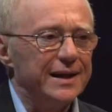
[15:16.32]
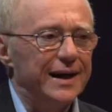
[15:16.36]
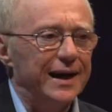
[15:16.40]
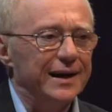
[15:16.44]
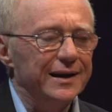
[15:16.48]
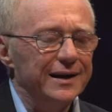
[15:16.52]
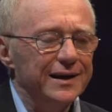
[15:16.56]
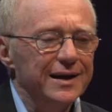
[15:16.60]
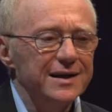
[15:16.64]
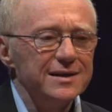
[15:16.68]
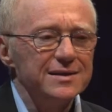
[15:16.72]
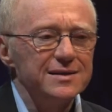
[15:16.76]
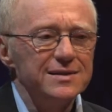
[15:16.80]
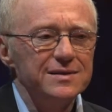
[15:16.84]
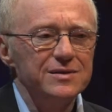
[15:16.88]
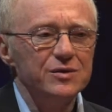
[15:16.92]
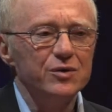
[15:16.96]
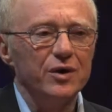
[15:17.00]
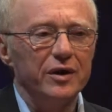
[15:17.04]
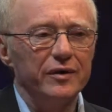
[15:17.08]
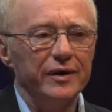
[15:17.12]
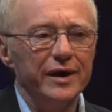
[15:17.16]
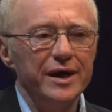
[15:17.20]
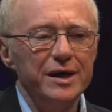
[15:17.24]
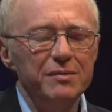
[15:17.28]
unless you
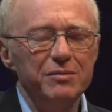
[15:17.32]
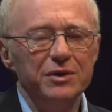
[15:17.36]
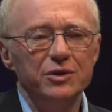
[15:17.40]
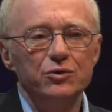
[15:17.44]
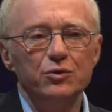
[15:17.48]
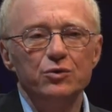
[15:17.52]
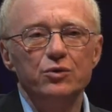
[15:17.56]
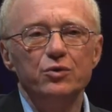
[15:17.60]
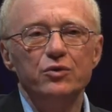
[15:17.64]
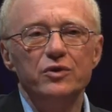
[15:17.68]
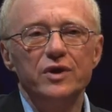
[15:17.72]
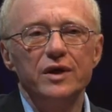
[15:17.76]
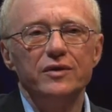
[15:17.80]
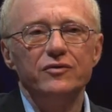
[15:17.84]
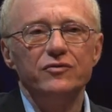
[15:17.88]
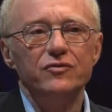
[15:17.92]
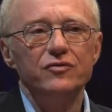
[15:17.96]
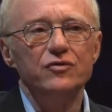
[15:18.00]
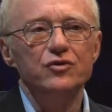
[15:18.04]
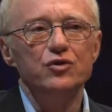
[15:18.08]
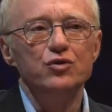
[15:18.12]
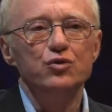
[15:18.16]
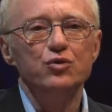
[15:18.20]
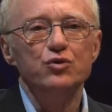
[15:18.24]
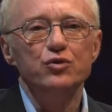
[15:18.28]
are able to do
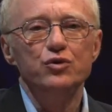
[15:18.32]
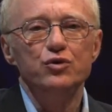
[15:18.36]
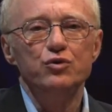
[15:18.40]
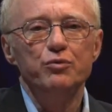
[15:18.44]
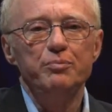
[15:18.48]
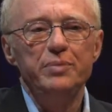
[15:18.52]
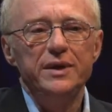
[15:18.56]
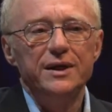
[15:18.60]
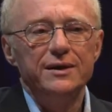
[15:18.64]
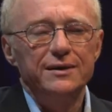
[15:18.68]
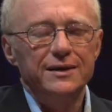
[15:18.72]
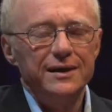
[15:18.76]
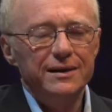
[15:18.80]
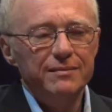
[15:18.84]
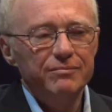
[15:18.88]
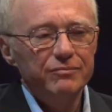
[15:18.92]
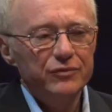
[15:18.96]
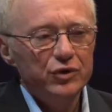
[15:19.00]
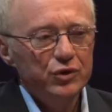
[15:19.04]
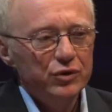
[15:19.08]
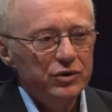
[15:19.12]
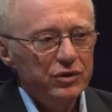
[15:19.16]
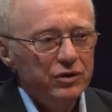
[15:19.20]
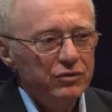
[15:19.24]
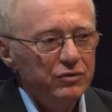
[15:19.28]
that, you, you become,
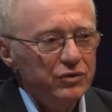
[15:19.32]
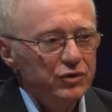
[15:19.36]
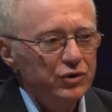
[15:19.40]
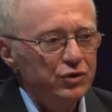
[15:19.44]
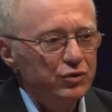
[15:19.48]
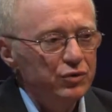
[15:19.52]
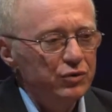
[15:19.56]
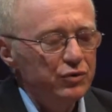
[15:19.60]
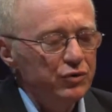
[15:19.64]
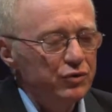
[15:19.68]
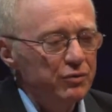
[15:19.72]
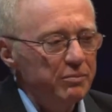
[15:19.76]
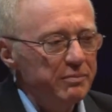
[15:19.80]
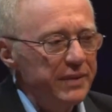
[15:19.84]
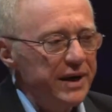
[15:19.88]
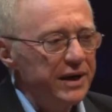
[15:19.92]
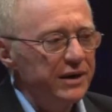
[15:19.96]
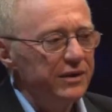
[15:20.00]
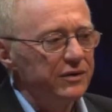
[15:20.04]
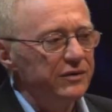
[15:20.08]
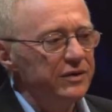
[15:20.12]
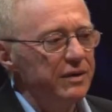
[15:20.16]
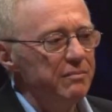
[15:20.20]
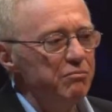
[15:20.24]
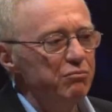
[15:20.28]
you know, you, you
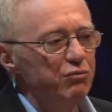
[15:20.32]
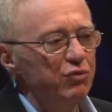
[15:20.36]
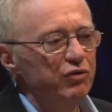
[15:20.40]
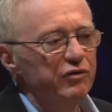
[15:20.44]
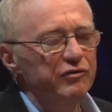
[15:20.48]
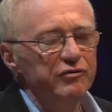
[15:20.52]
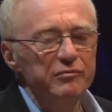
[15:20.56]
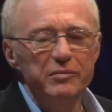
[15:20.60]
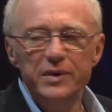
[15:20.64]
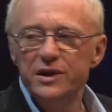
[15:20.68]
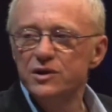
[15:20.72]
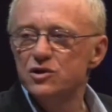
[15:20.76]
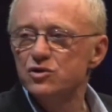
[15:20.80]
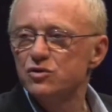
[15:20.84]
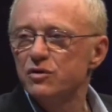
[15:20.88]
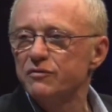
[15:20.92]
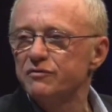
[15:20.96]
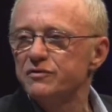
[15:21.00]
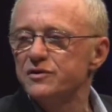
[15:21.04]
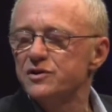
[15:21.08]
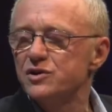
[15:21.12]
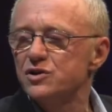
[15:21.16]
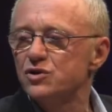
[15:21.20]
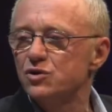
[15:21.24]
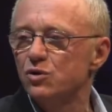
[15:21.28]
make the movements
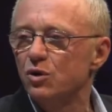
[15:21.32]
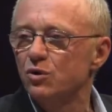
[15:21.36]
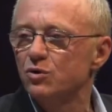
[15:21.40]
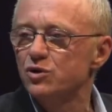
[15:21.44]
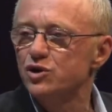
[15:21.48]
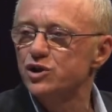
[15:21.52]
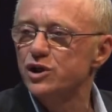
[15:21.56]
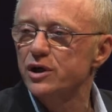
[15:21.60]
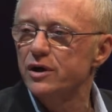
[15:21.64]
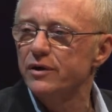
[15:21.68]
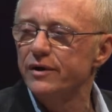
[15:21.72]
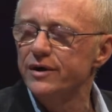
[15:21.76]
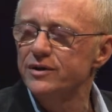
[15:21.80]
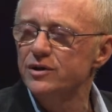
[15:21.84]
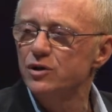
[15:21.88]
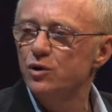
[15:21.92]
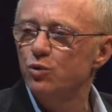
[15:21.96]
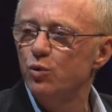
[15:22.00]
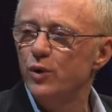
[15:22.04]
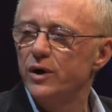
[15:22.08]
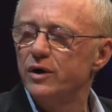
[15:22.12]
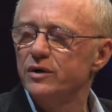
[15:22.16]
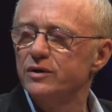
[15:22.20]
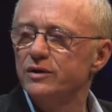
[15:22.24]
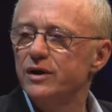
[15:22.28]
of a soldier and you
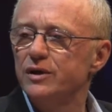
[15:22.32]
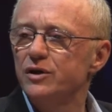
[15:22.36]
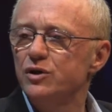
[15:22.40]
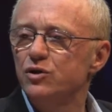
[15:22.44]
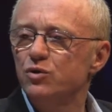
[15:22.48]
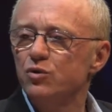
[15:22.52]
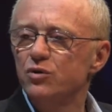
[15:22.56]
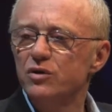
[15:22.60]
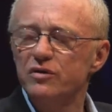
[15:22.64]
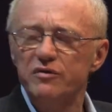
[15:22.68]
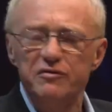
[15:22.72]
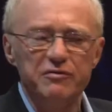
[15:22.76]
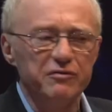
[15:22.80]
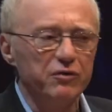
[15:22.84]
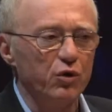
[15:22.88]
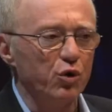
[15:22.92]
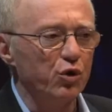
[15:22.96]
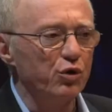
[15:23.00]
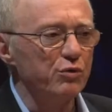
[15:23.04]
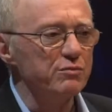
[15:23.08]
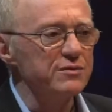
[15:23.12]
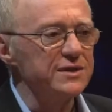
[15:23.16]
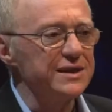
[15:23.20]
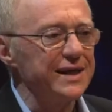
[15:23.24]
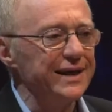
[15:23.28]
wear the
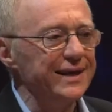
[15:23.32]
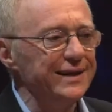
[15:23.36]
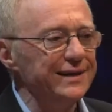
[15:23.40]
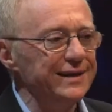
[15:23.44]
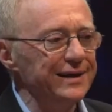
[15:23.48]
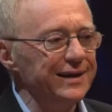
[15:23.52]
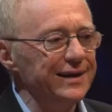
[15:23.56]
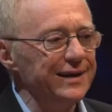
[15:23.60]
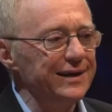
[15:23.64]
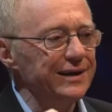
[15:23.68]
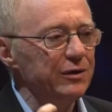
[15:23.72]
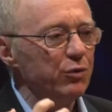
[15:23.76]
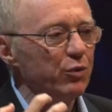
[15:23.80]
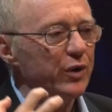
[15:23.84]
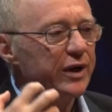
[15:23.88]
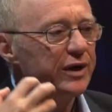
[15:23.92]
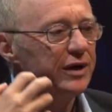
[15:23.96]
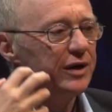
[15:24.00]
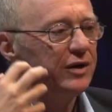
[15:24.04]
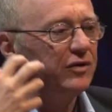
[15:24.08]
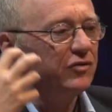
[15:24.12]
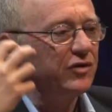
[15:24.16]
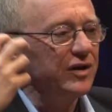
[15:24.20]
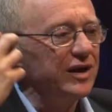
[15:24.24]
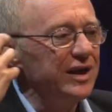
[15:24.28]
uniforms and in a way
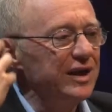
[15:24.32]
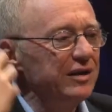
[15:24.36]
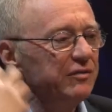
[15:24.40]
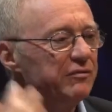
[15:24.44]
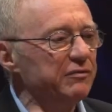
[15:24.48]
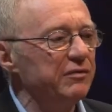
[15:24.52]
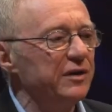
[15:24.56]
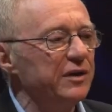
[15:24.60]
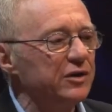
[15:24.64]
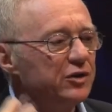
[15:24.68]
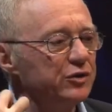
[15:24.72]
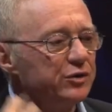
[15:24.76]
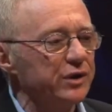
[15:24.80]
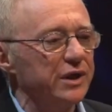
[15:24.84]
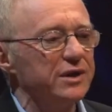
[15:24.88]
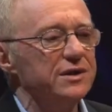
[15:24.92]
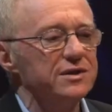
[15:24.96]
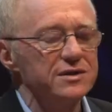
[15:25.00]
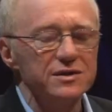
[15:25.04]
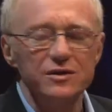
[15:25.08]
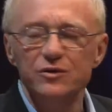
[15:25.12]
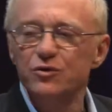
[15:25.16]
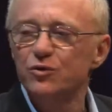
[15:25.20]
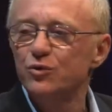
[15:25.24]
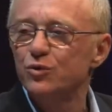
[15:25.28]
it
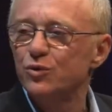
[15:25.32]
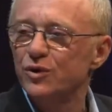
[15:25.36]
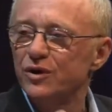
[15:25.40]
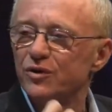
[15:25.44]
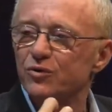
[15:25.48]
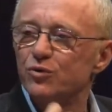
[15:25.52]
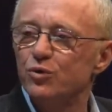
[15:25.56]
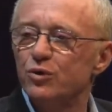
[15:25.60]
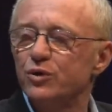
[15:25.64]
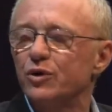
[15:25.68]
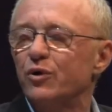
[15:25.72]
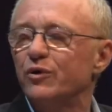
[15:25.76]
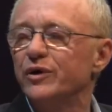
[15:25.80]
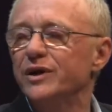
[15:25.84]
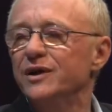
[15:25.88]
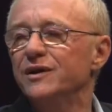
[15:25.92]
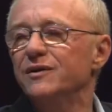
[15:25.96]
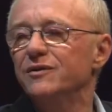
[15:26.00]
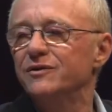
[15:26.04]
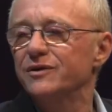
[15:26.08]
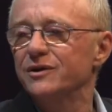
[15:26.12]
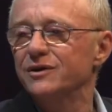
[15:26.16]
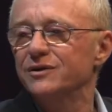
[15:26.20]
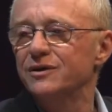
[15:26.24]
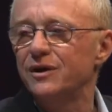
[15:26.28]
infiltrates in, into your
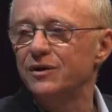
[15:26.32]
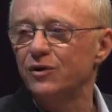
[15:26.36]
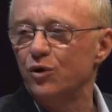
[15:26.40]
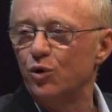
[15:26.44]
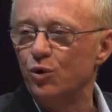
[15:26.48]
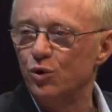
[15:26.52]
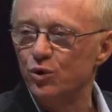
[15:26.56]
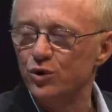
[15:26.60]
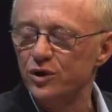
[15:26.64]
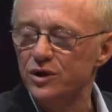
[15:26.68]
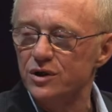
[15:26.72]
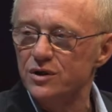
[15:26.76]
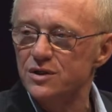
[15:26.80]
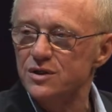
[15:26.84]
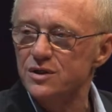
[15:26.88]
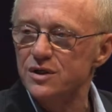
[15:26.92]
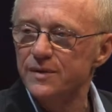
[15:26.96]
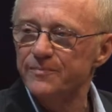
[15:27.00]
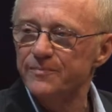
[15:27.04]
internal organs.